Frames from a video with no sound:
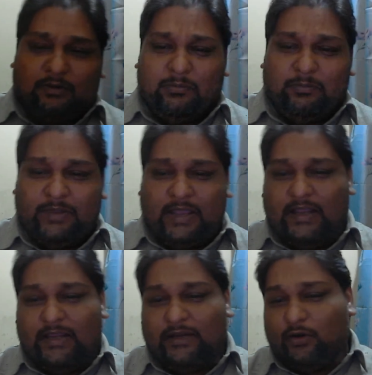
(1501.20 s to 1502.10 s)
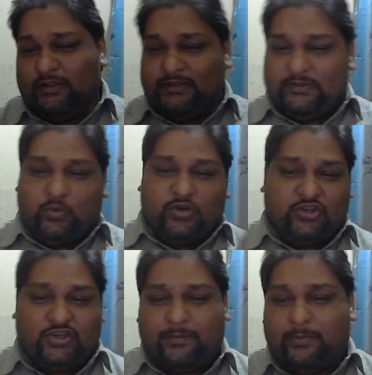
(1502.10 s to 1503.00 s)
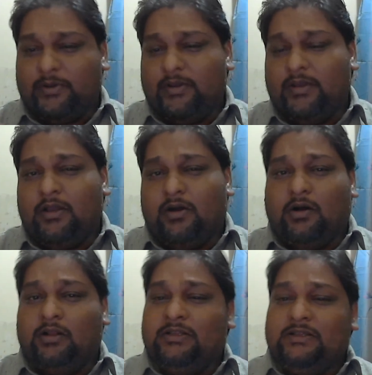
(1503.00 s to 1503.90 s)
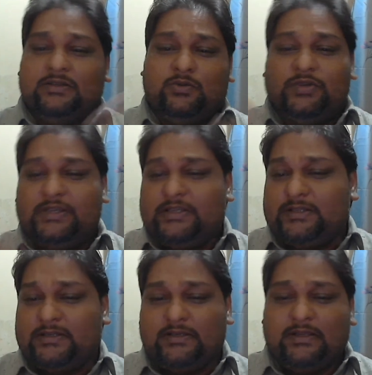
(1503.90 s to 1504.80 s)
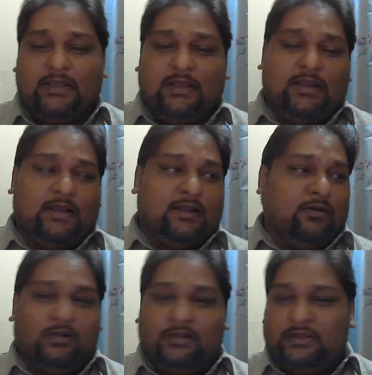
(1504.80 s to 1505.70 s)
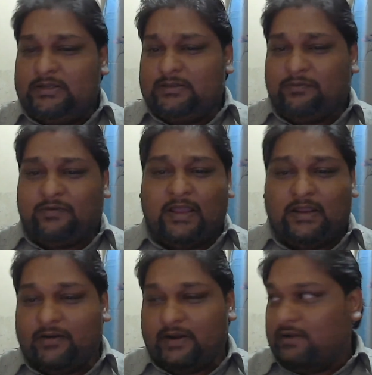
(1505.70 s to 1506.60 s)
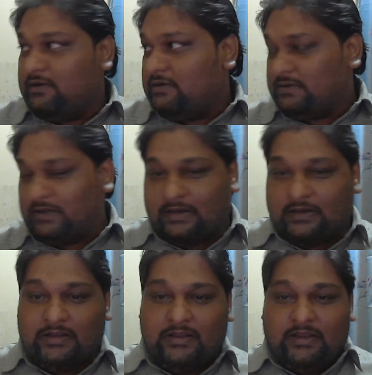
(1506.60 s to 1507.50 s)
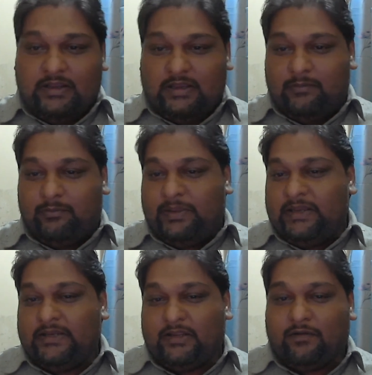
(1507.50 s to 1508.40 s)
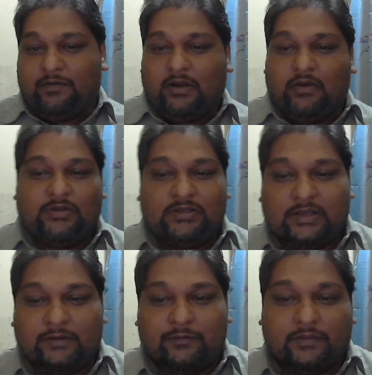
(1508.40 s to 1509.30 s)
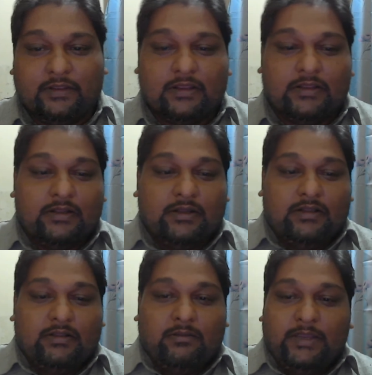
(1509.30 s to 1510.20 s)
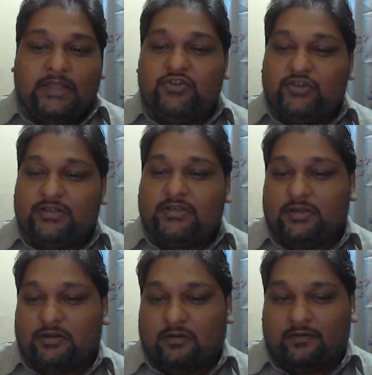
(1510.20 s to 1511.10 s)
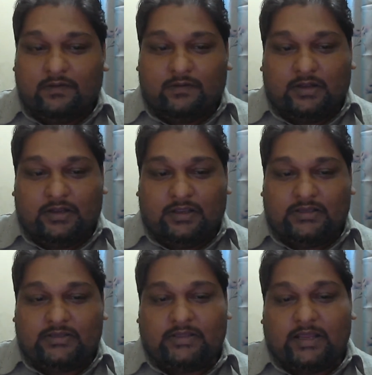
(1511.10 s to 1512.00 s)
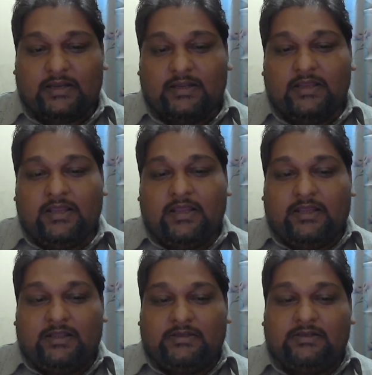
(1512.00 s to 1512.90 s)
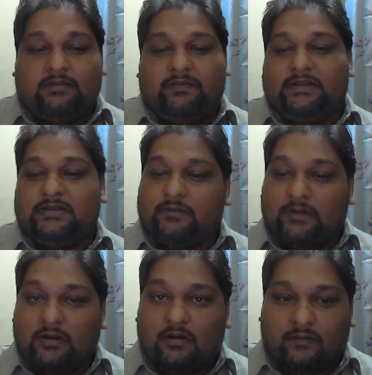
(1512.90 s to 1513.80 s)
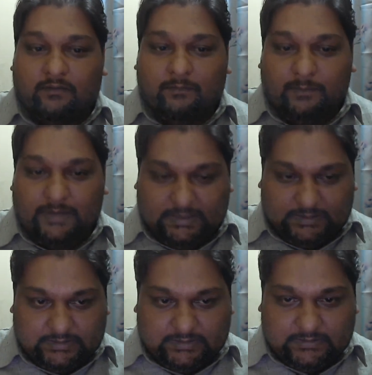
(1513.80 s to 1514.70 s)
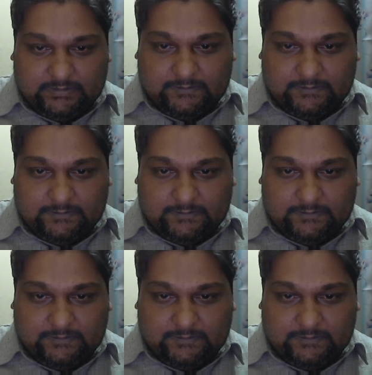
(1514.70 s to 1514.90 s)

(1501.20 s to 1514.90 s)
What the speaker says: behind all this worship, all these sweets, and all these firecrackers and painting of your houses and everything, the main gist of Diwali is that it's the festival of peace.